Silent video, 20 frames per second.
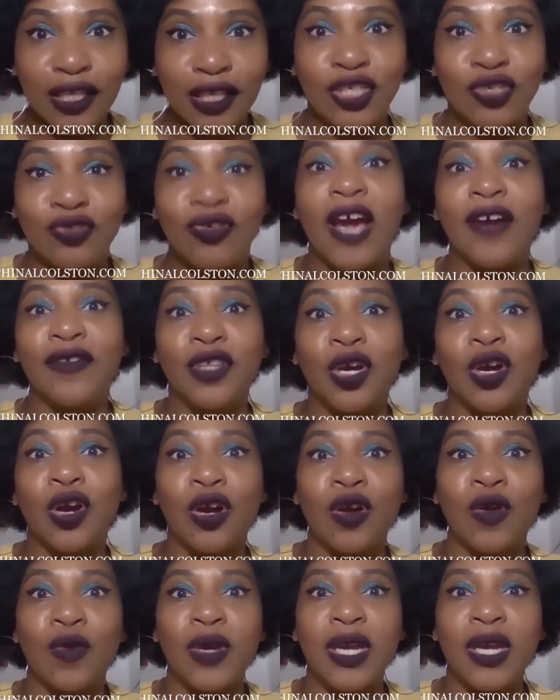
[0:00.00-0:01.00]
that you have to
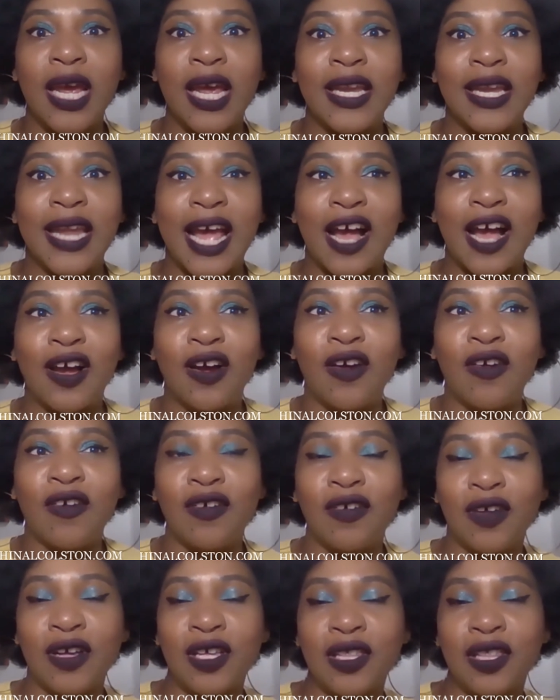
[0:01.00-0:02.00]
hurry, and
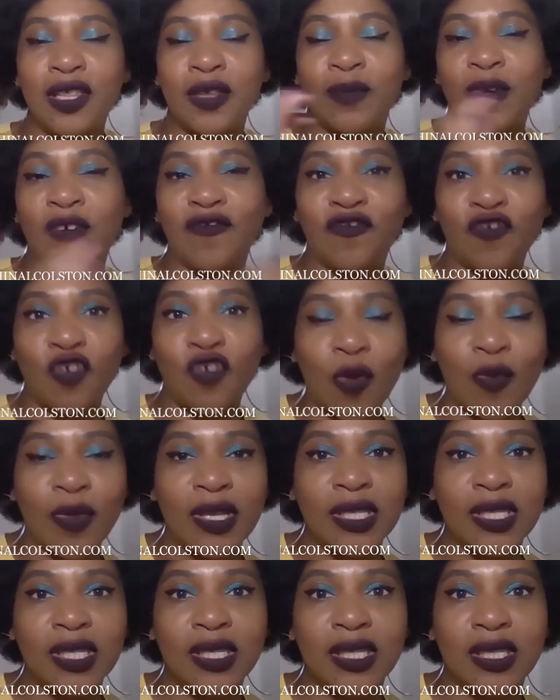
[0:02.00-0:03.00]
now the
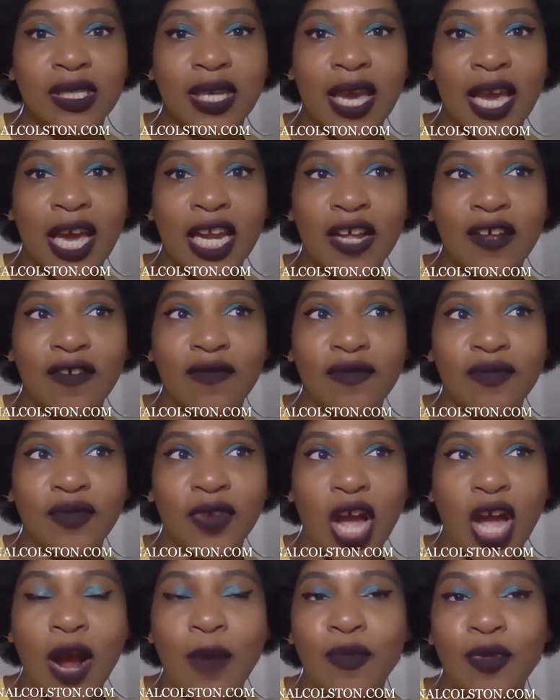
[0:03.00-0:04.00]
performance is kind of
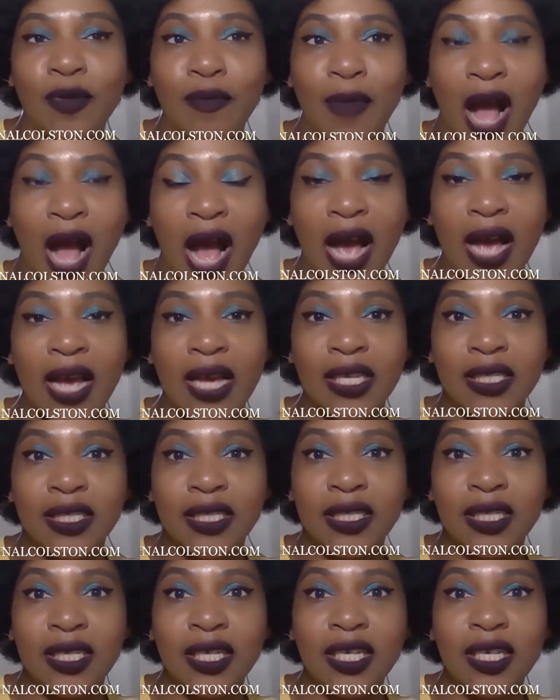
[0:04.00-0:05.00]

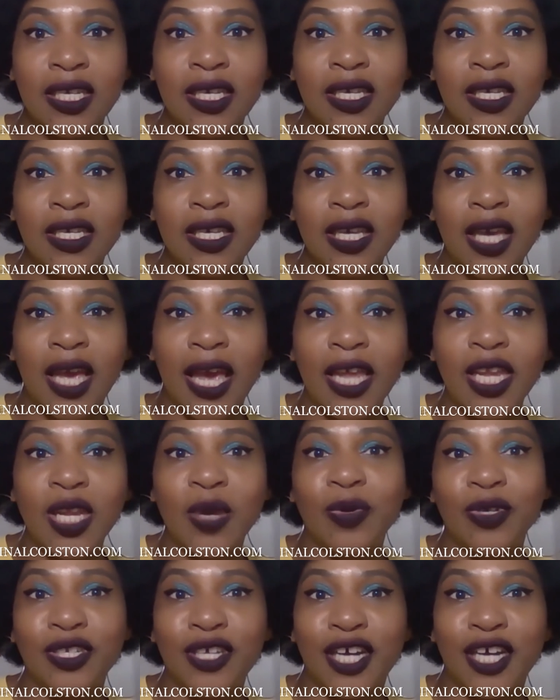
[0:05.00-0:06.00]
compromised and
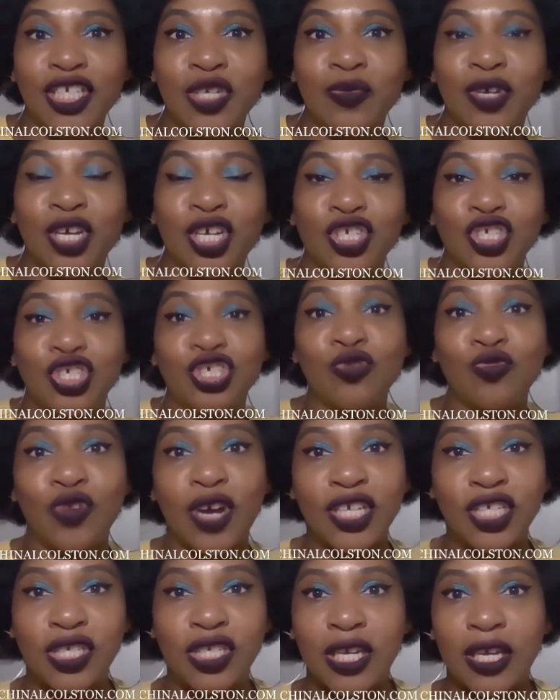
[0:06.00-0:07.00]
the production because you're
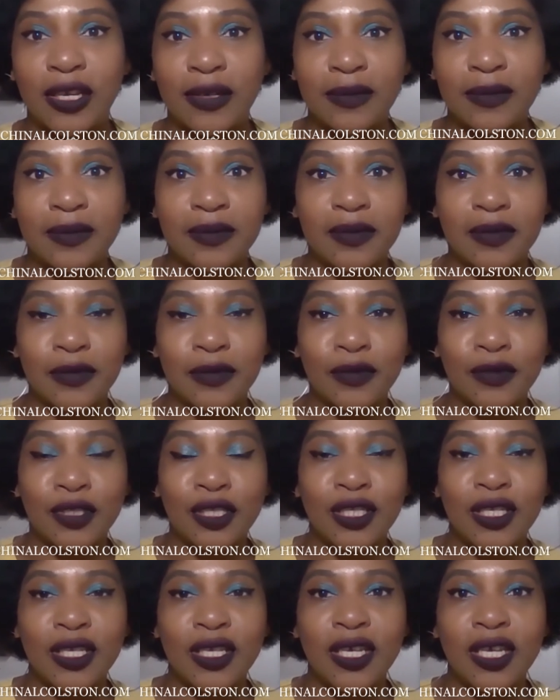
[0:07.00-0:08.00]
rushing
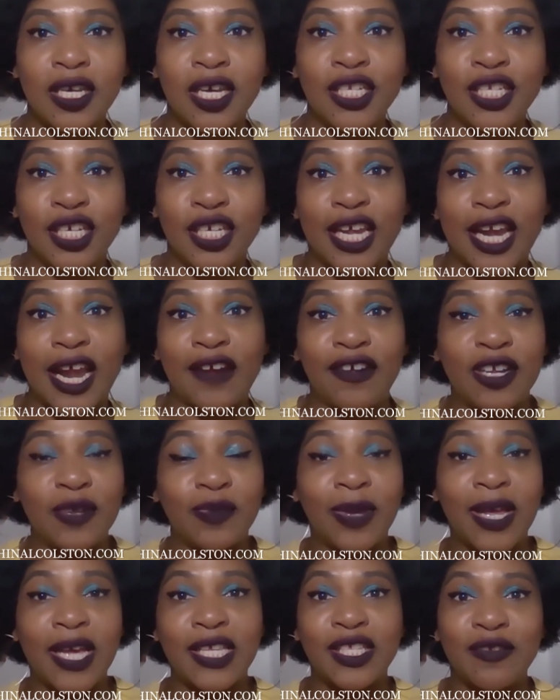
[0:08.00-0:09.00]
to get out of
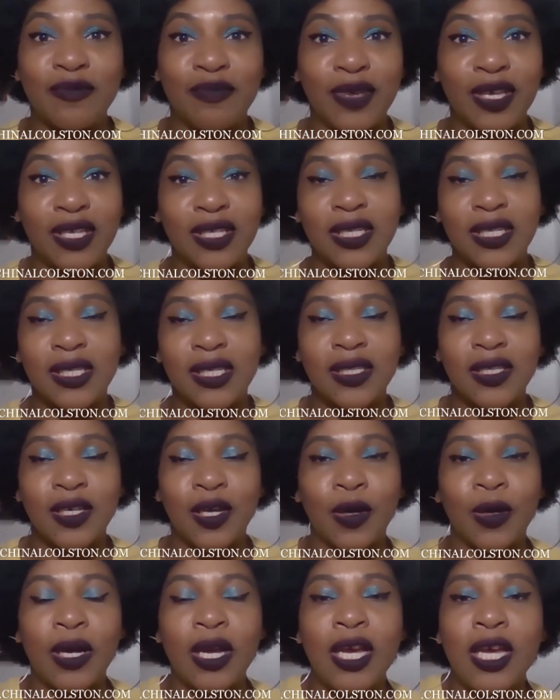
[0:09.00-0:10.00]
this place of business.
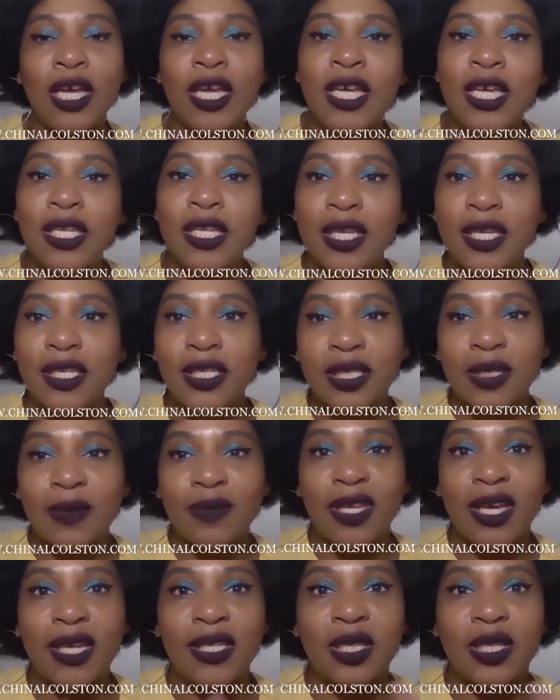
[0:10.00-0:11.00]
So these are
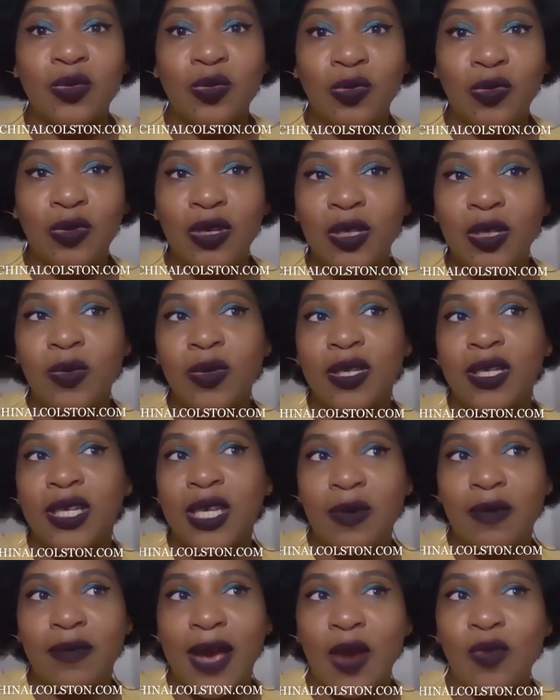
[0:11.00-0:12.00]
some things that really, really
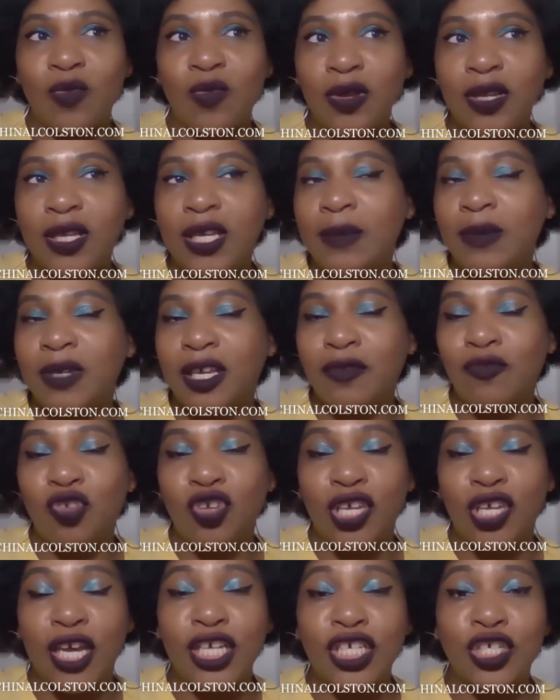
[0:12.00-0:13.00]
keep in mind. Really keep the
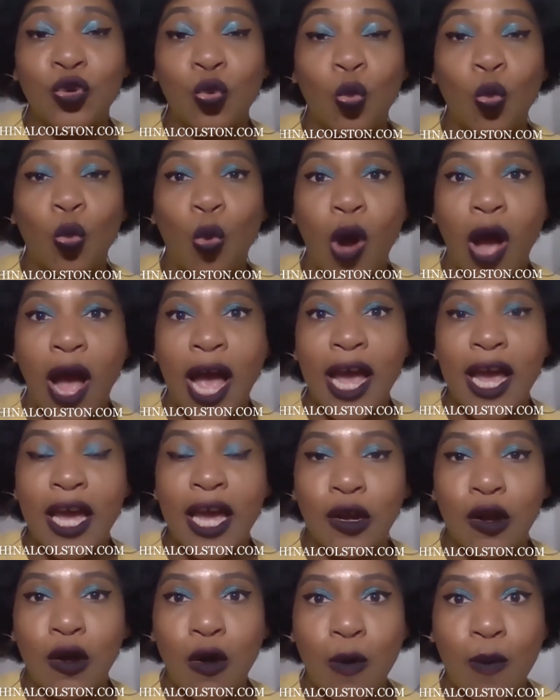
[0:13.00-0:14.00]
communication
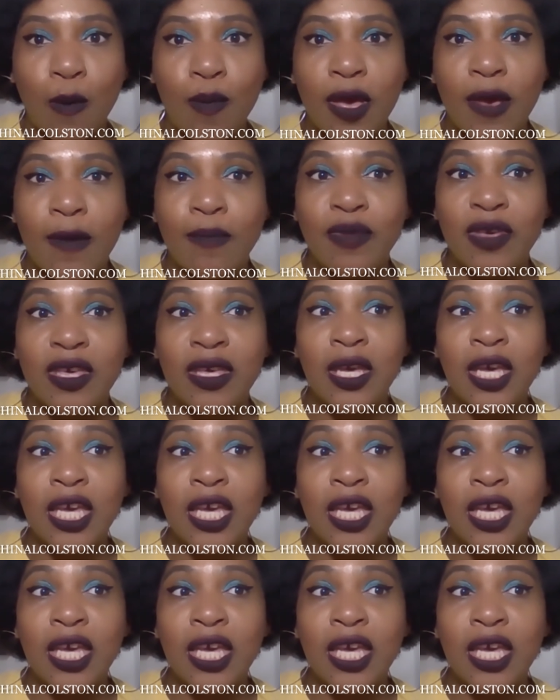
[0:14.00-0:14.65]
wide open.